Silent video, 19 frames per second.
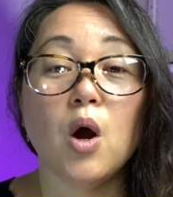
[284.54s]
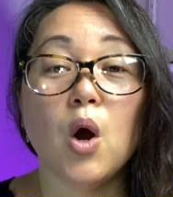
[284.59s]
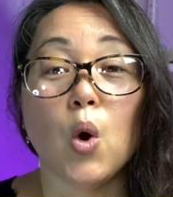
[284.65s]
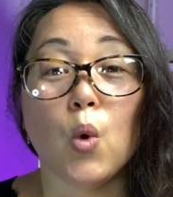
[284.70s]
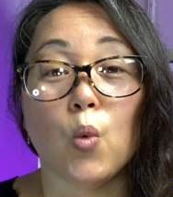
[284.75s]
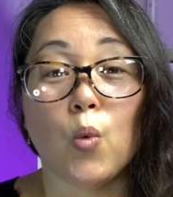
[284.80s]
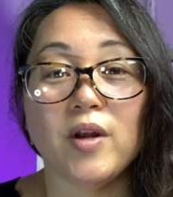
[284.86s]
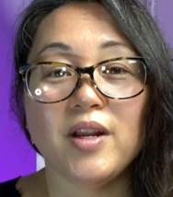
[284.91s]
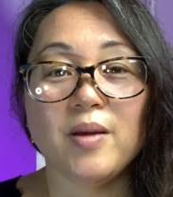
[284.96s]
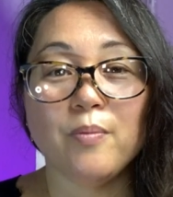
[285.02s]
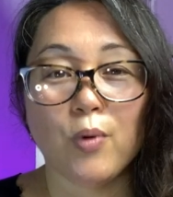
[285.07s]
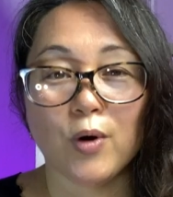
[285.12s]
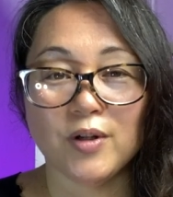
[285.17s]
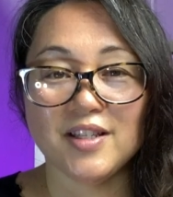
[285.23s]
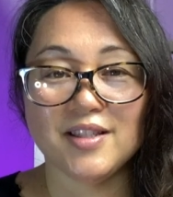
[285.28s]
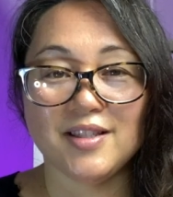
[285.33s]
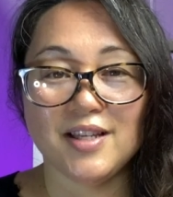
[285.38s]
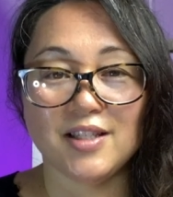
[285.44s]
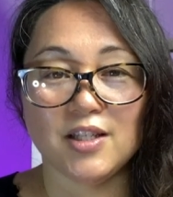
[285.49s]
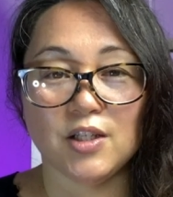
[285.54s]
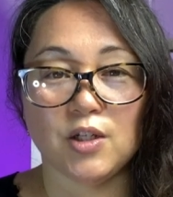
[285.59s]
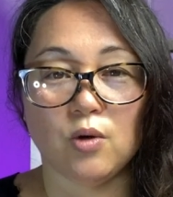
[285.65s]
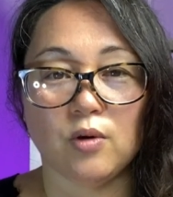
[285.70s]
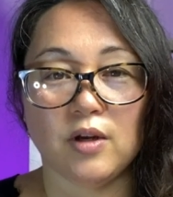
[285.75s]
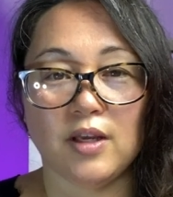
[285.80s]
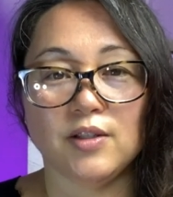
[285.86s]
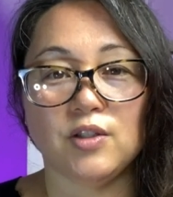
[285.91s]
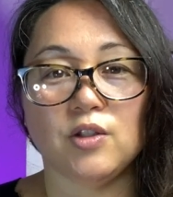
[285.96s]
One important thing to
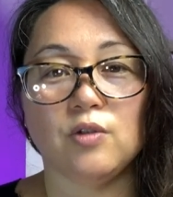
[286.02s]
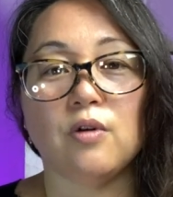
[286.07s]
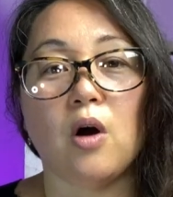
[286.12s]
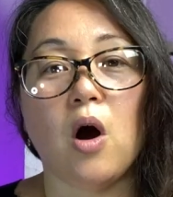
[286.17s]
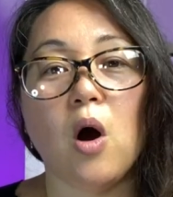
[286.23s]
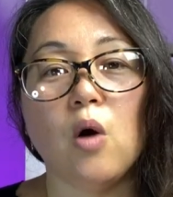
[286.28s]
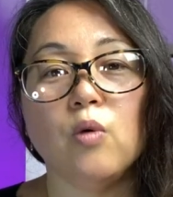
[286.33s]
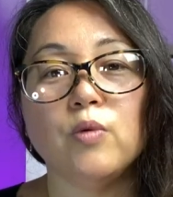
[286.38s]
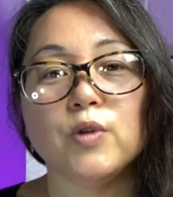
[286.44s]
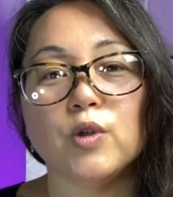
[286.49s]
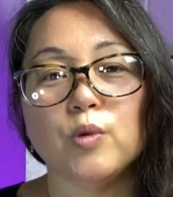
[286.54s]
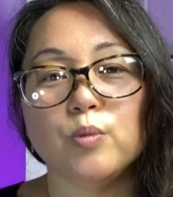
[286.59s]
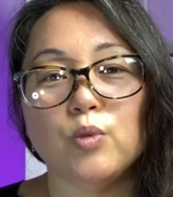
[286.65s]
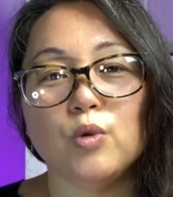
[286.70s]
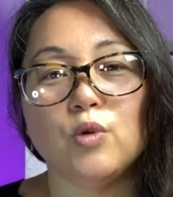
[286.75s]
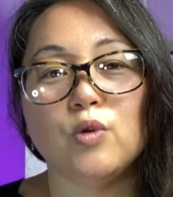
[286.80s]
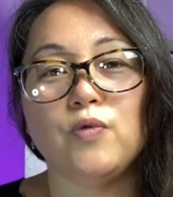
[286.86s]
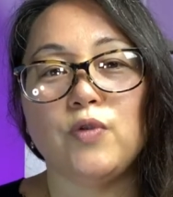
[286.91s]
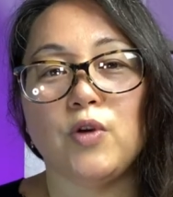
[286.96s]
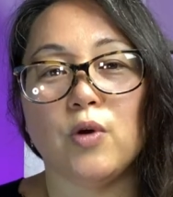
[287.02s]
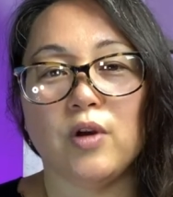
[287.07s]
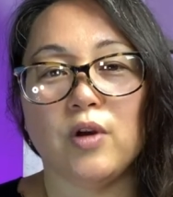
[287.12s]
note is to always remove your